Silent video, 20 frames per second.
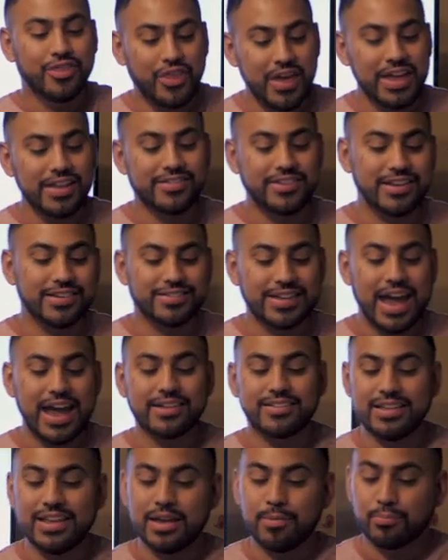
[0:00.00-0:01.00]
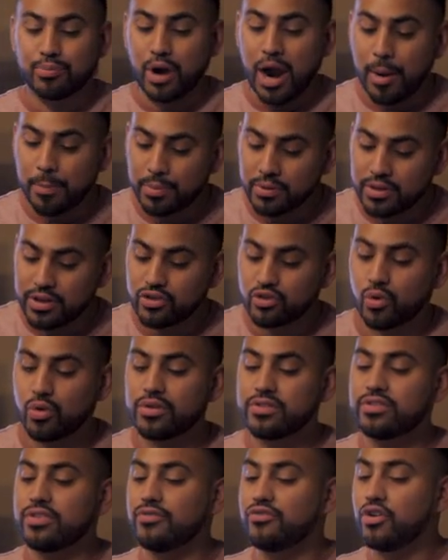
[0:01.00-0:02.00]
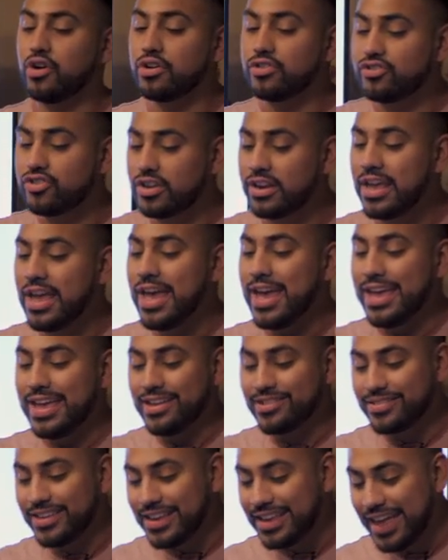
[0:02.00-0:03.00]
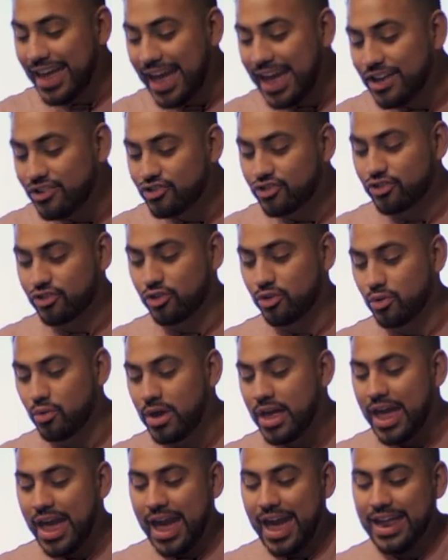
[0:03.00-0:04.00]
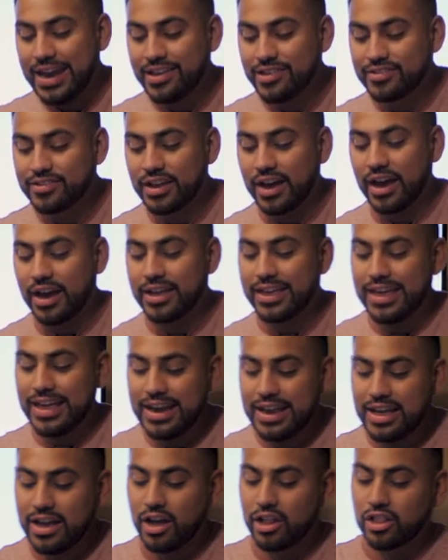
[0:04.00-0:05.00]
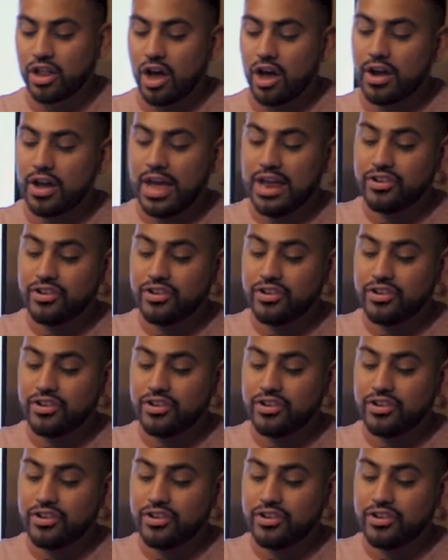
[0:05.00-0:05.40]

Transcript: thinks he is acting improperly towards the virgin he is engaged to and is getting along,